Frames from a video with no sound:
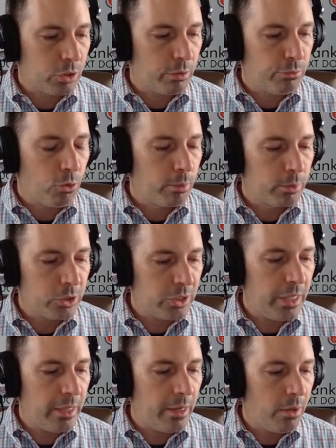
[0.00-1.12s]
So, the former
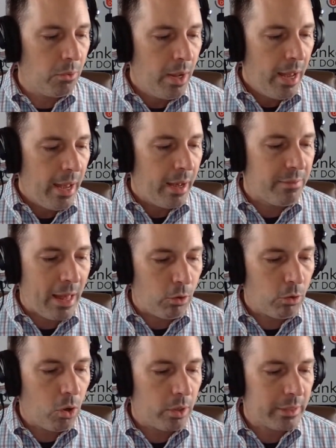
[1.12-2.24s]
CEO of
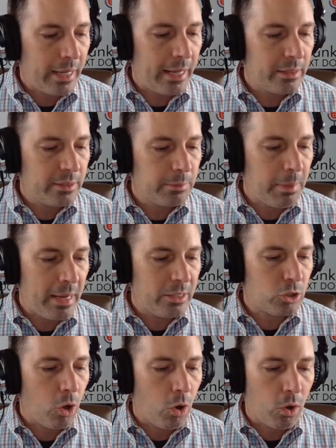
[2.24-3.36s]
Elkhart, Kansas
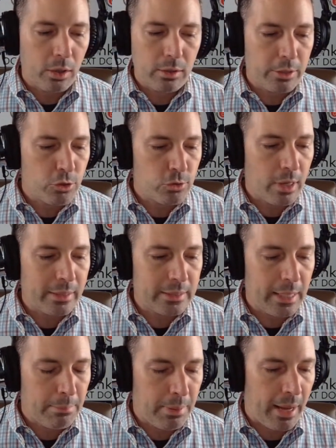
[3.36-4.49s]
based Heartland Tri
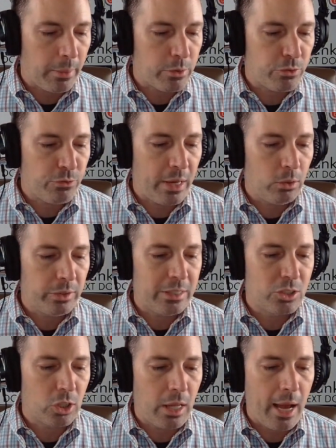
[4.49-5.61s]
State Bank, which failed
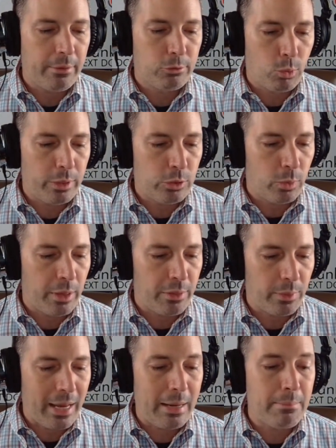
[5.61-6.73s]
in July of
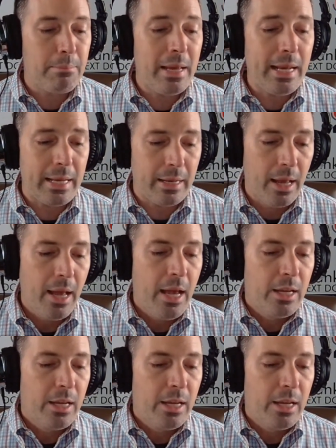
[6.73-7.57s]
2023, admitted